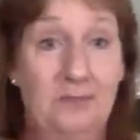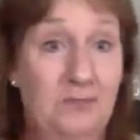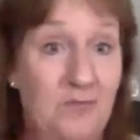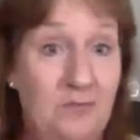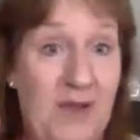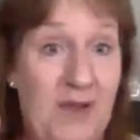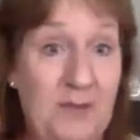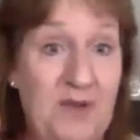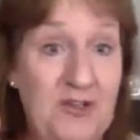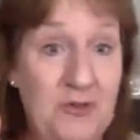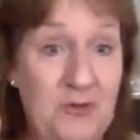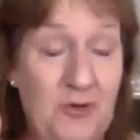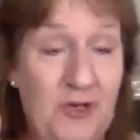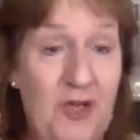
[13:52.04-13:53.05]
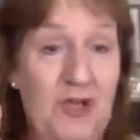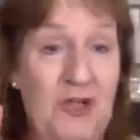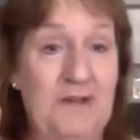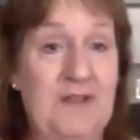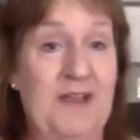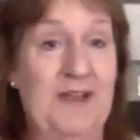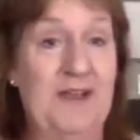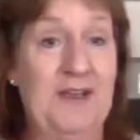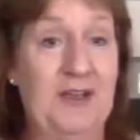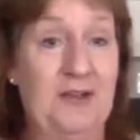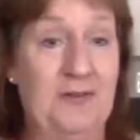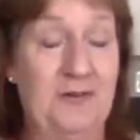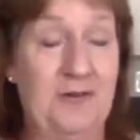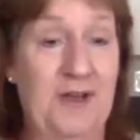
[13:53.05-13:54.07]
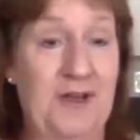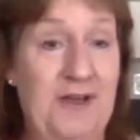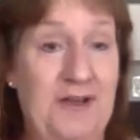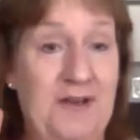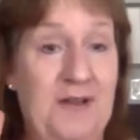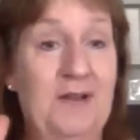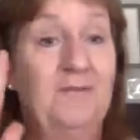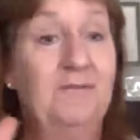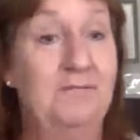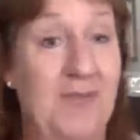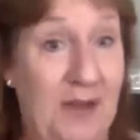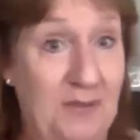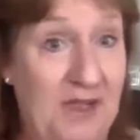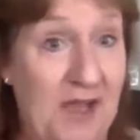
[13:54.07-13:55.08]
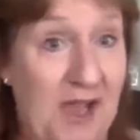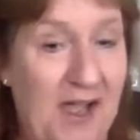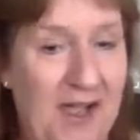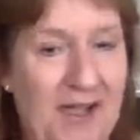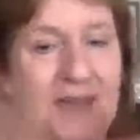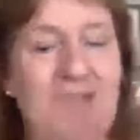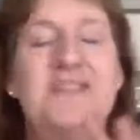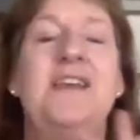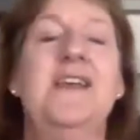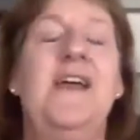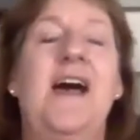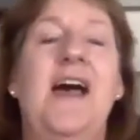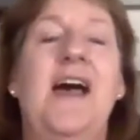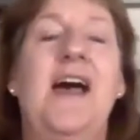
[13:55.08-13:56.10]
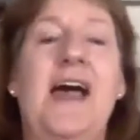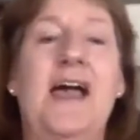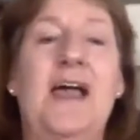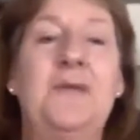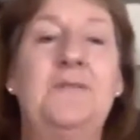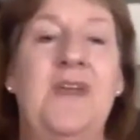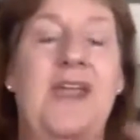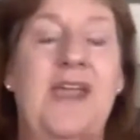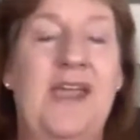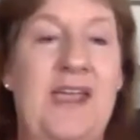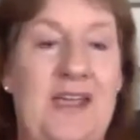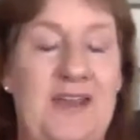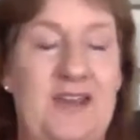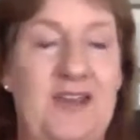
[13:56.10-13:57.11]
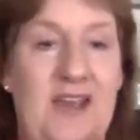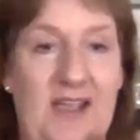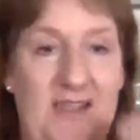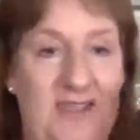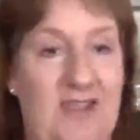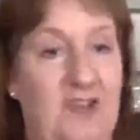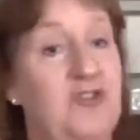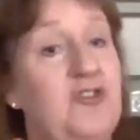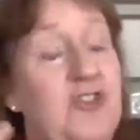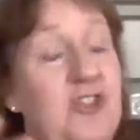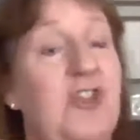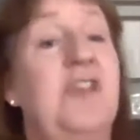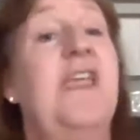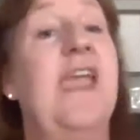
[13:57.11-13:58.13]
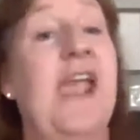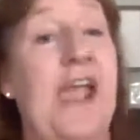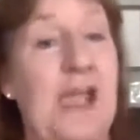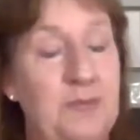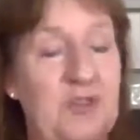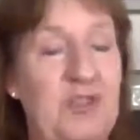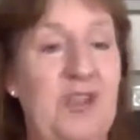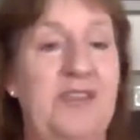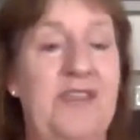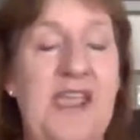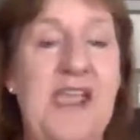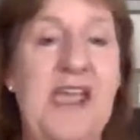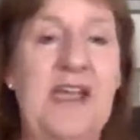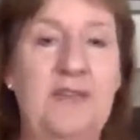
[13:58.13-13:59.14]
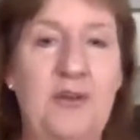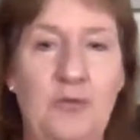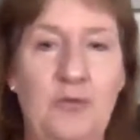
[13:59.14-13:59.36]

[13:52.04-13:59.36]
maybe doing online learning, maybe not, and the gap that they have in